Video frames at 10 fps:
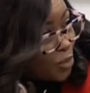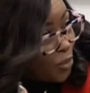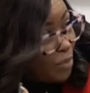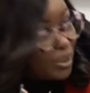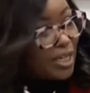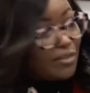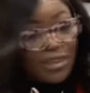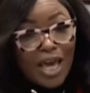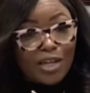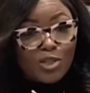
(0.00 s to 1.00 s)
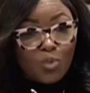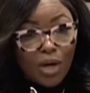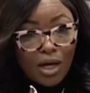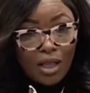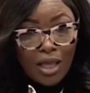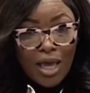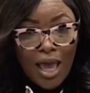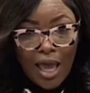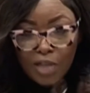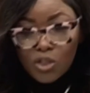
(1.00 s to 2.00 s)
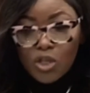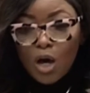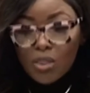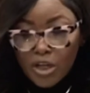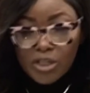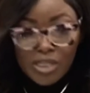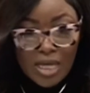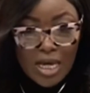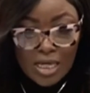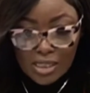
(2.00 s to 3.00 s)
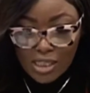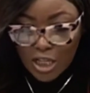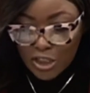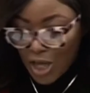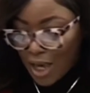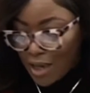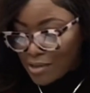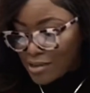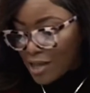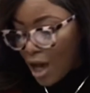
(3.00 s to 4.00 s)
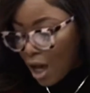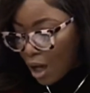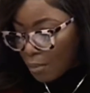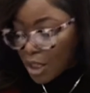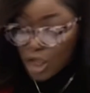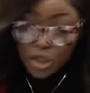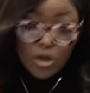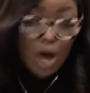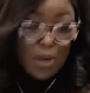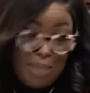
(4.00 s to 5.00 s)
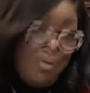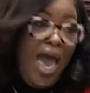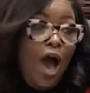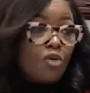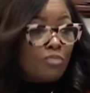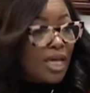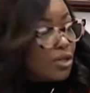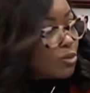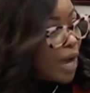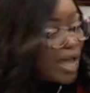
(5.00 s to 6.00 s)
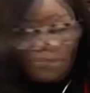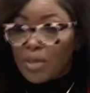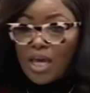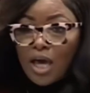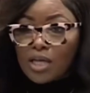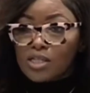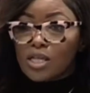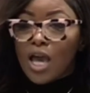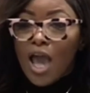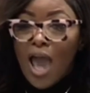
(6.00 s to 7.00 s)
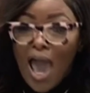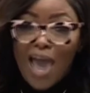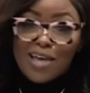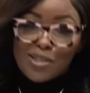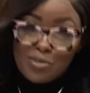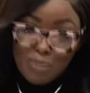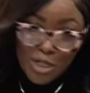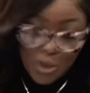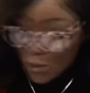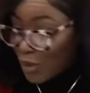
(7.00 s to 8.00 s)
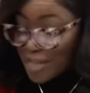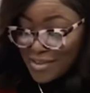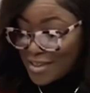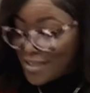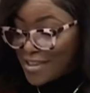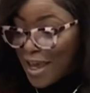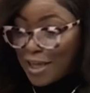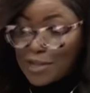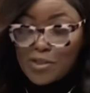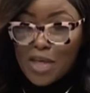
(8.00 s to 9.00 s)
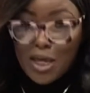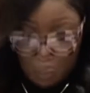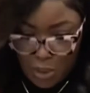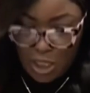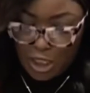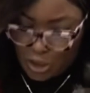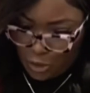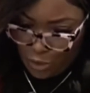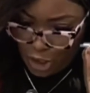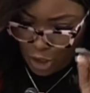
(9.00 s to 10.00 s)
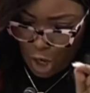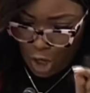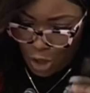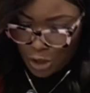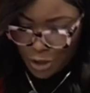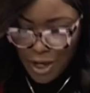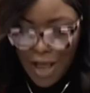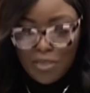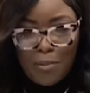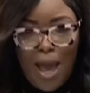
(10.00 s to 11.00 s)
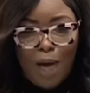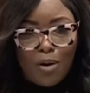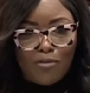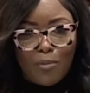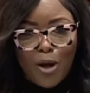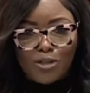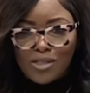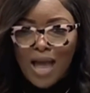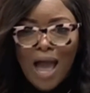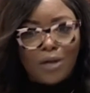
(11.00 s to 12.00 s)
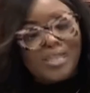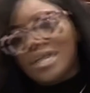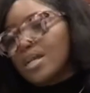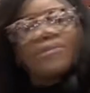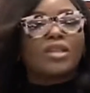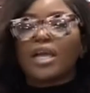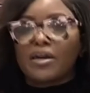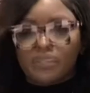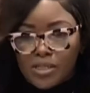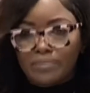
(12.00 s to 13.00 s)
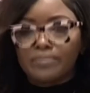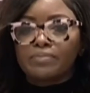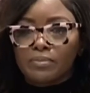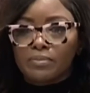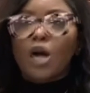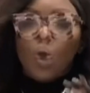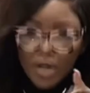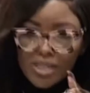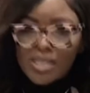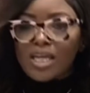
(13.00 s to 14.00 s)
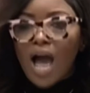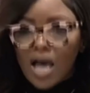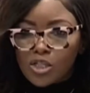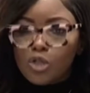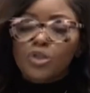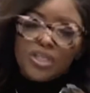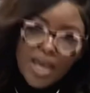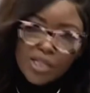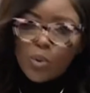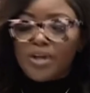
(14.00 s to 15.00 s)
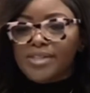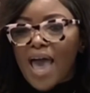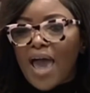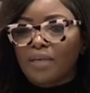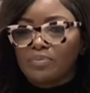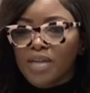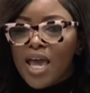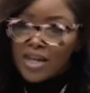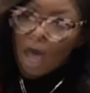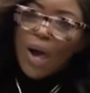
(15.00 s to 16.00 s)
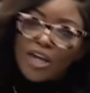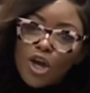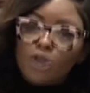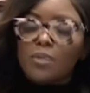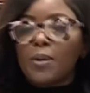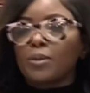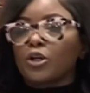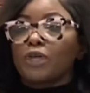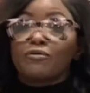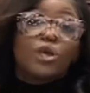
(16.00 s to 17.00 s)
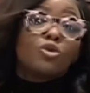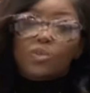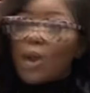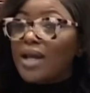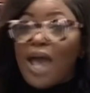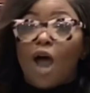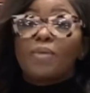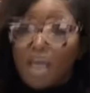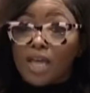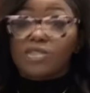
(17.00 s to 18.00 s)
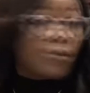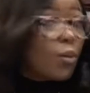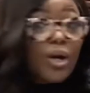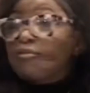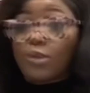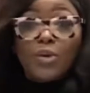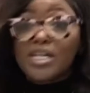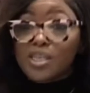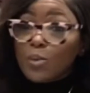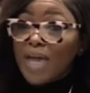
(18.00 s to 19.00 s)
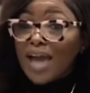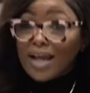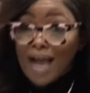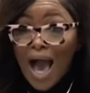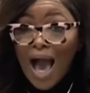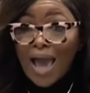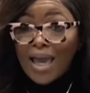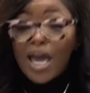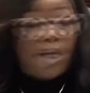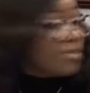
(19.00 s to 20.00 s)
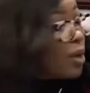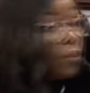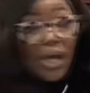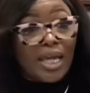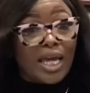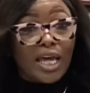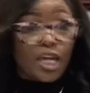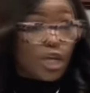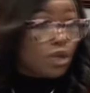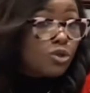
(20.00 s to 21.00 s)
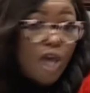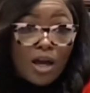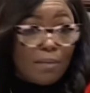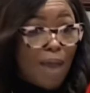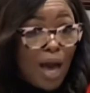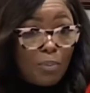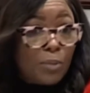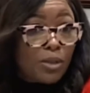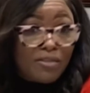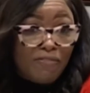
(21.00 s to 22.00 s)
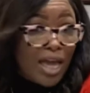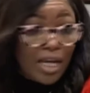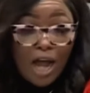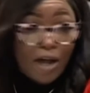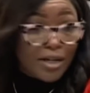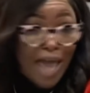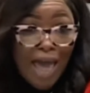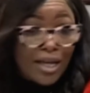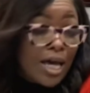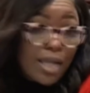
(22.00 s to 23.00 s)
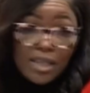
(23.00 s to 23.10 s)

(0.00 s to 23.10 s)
We believe in that as well. And so there's things such as, impoundment, right? Because as Mr. Whitson said, he said, we need to return the power of the purse to Congress. It never left. According to the Constitution, that's where it's at. Now, I know that people are confused right now because for whatever reason, we had a guy that went in, and you talk about people invading our data.